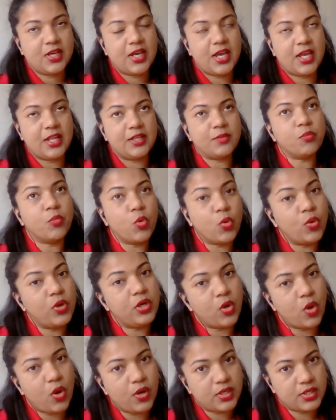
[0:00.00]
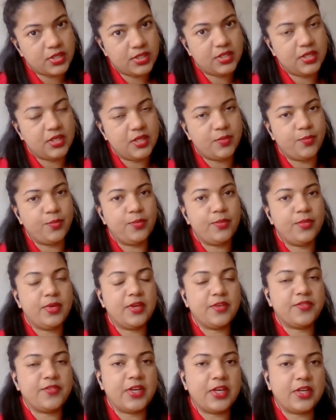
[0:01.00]
and more long-term
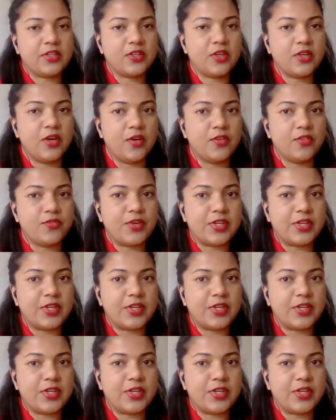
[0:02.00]
effect of